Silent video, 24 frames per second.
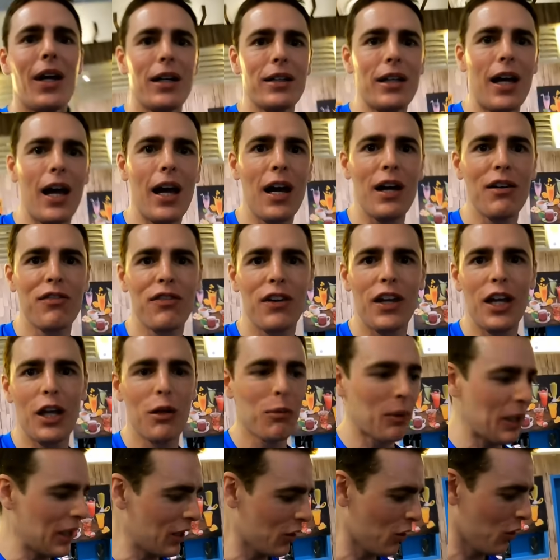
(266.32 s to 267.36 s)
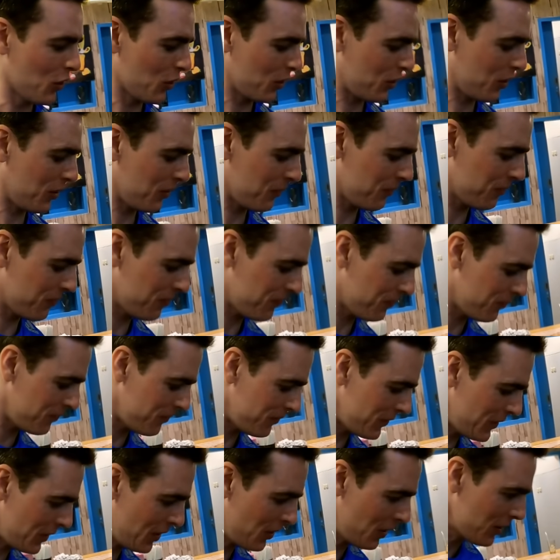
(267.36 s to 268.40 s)
and have a wee look.
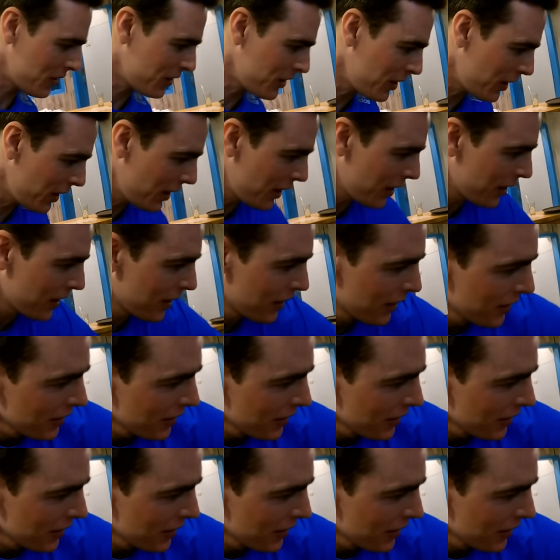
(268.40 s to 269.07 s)
Okay,